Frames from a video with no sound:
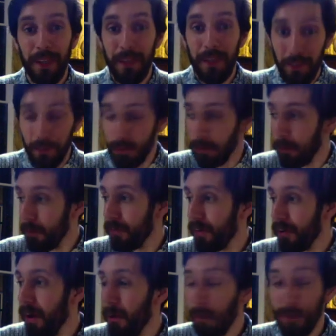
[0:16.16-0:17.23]
So we'll
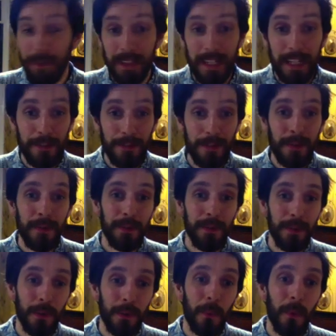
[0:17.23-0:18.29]
start with the intro,
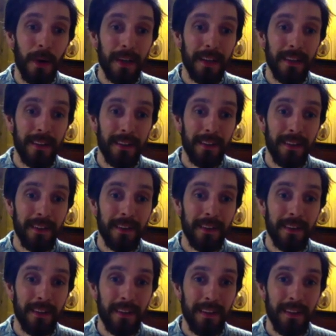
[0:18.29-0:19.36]
Uke 1.
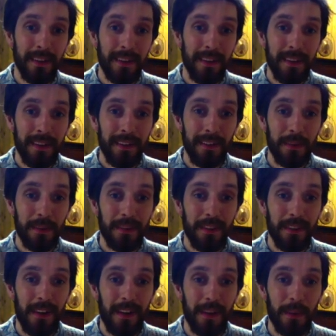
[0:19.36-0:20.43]
So we're
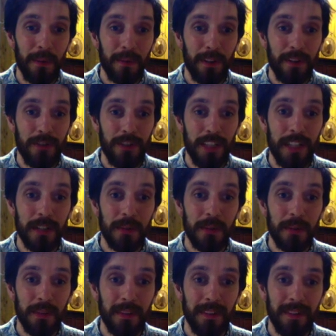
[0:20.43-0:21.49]
starting with our G
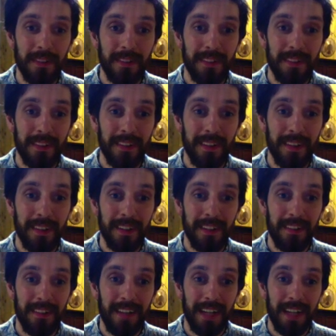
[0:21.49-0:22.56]
chord,
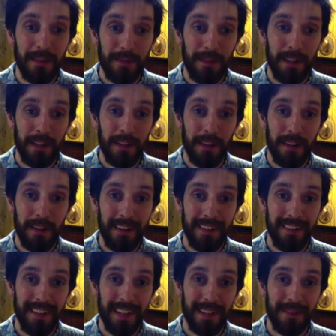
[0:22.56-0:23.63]
second finger,
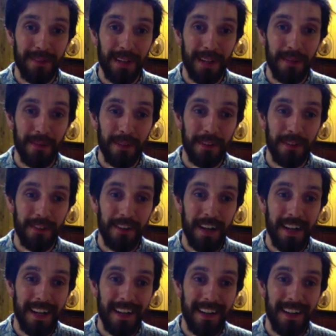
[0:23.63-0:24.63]
second fret, first string,